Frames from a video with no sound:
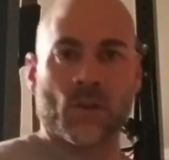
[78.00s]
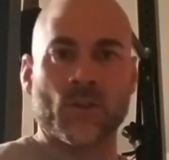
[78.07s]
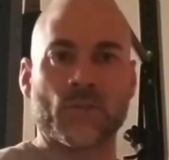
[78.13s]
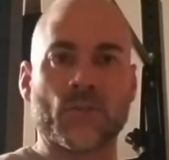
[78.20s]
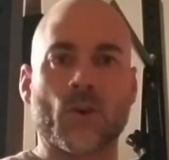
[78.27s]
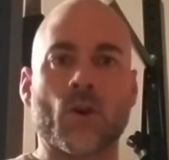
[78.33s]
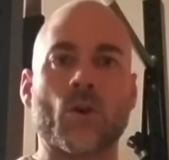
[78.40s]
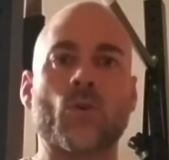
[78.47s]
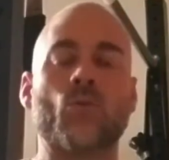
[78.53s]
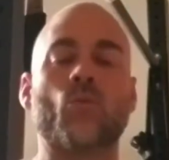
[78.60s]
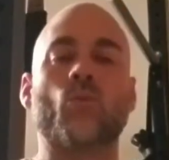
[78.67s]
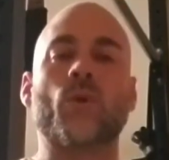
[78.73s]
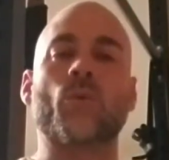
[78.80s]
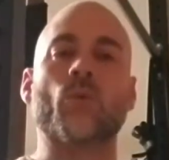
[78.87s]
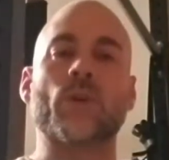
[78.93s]
So
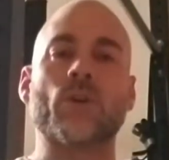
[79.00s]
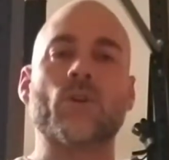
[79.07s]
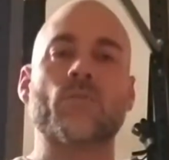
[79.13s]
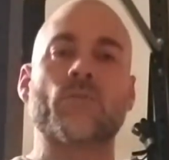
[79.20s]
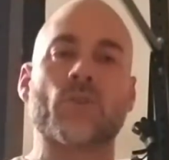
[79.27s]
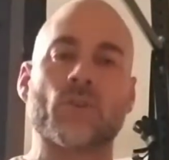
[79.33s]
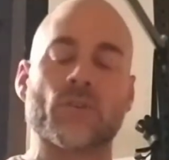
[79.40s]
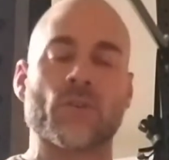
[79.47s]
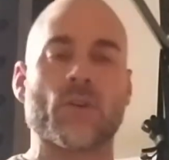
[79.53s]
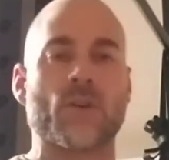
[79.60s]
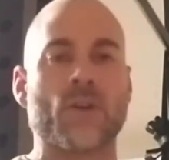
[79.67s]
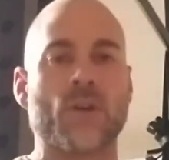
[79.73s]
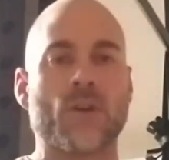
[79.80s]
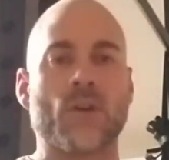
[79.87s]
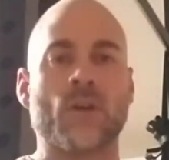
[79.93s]
we went over
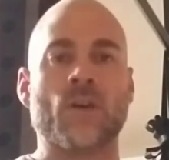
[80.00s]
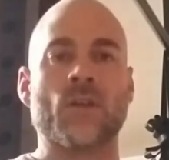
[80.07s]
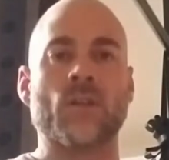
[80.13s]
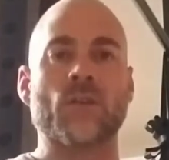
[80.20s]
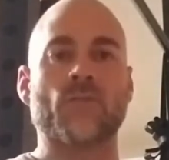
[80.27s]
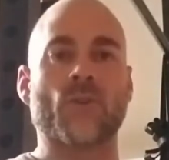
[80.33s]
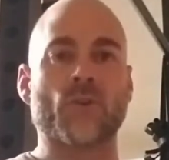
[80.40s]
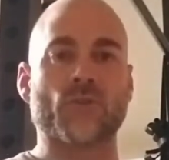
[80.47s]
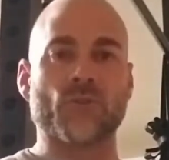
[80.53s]
first